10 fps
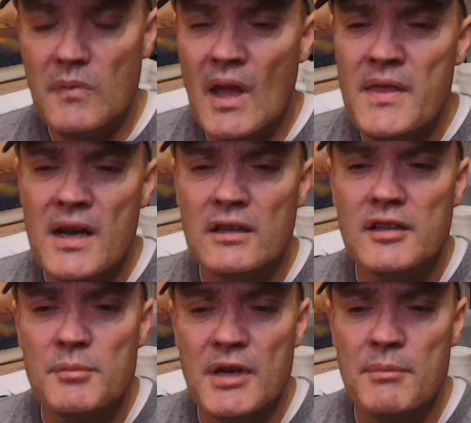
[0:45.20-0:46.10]
and then a
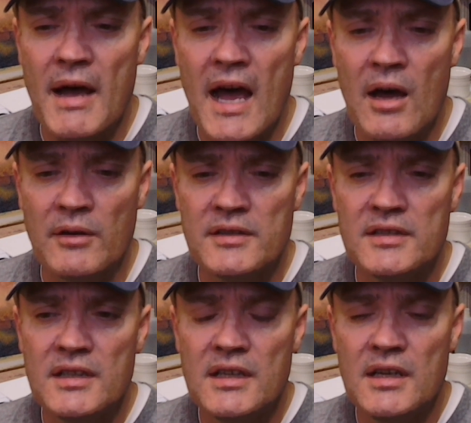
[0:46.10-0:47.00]
little bit
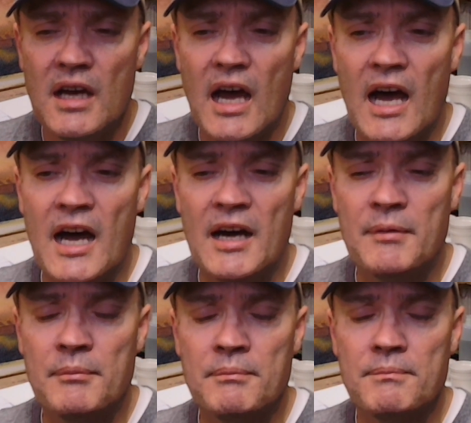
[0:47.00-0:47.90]
about
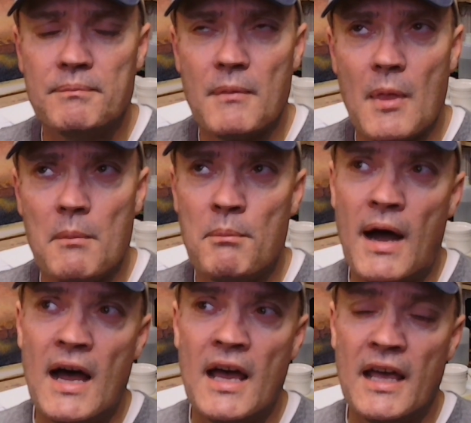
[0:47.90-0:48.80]
um,
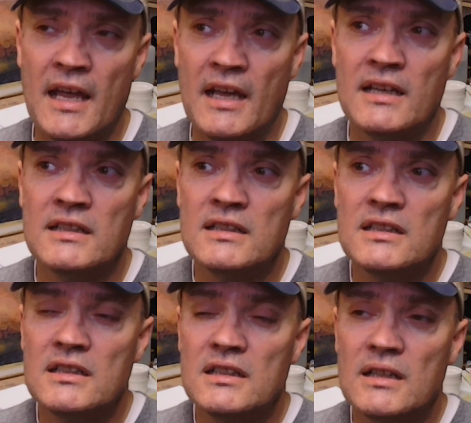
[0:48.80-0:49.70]
my
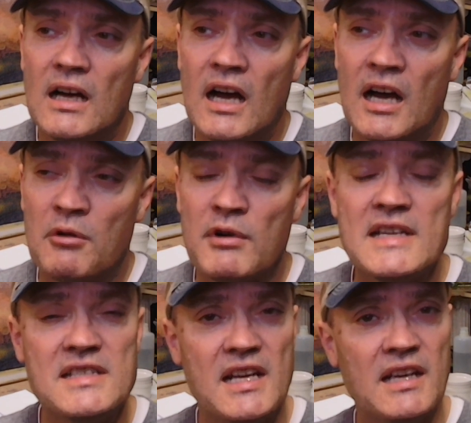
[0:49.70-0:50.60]

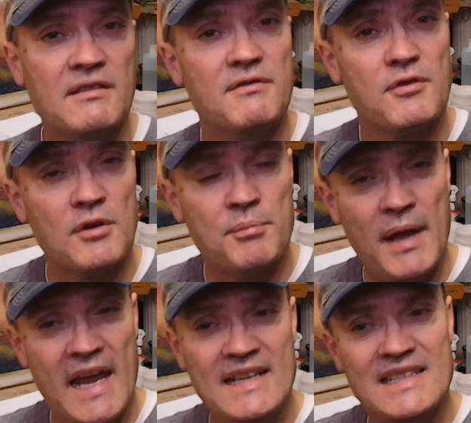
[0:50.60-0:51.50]
reasoning for
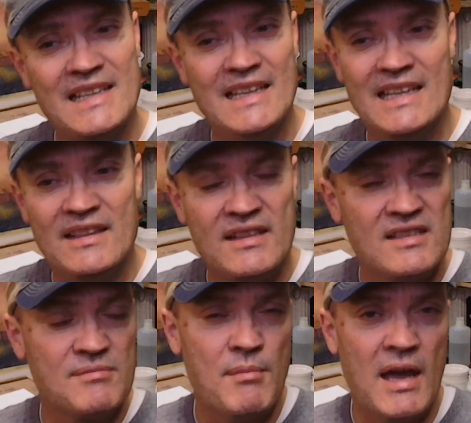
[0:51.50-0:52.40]
painting in
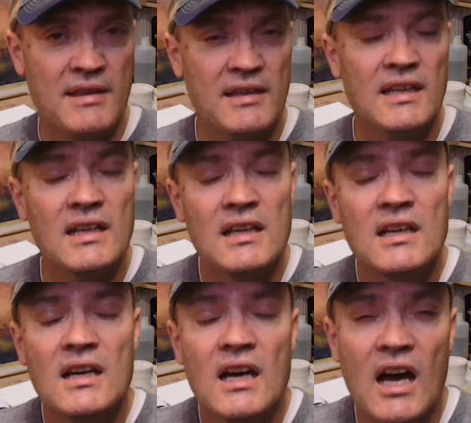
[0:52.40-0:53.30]
this method.
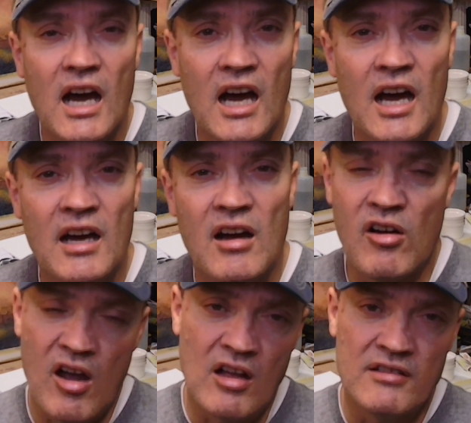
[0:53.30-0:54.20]
I'll
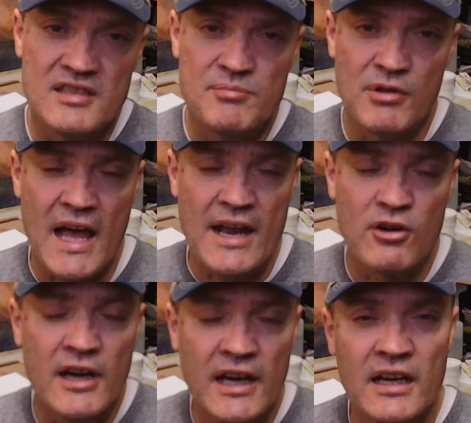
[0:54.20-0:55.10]
call it
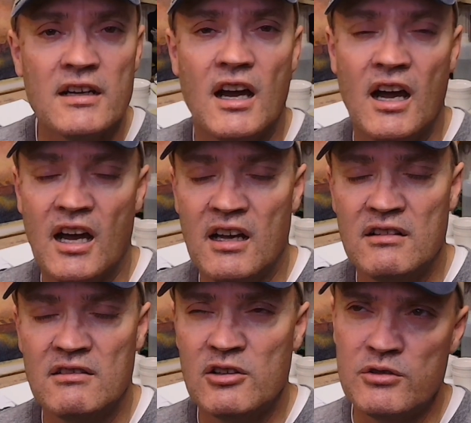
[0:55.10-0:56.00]
splattering,
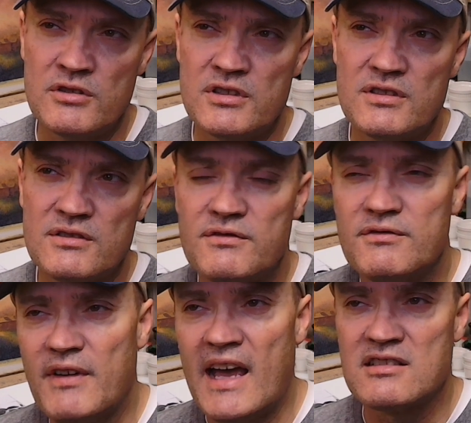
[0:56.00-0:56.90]
loose,
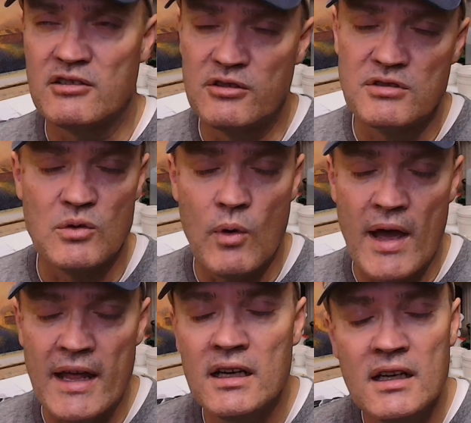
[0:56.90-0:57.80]
fast, loose, and
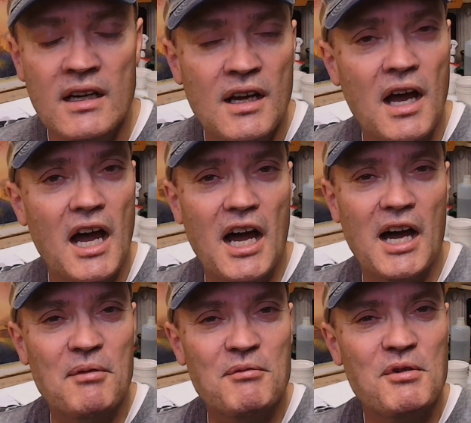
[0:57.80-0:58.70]
wet,
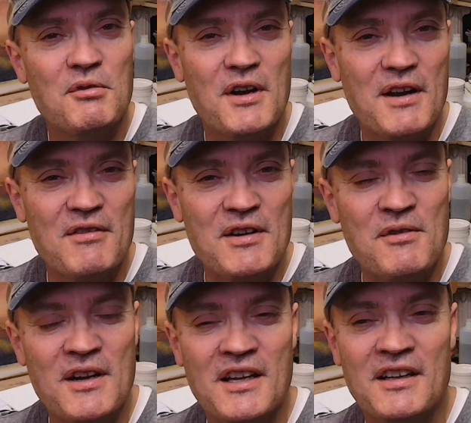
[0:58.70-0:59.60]
whatever you
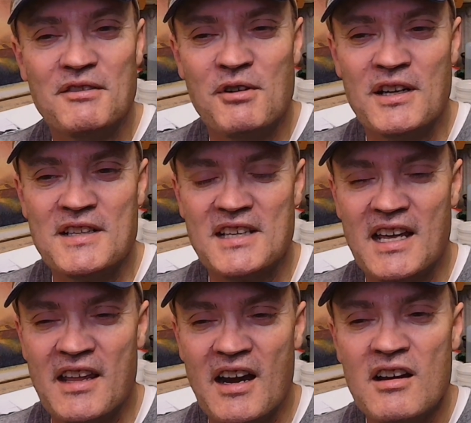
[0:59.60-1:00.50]
want to
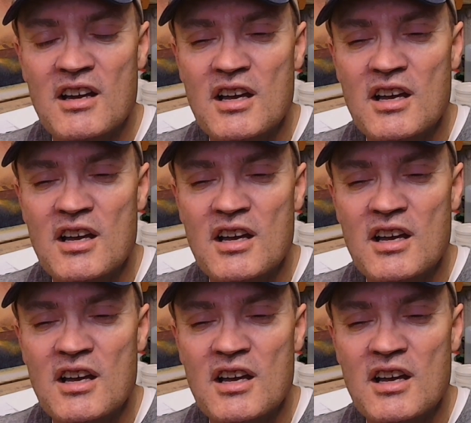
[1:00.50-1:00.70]
say there.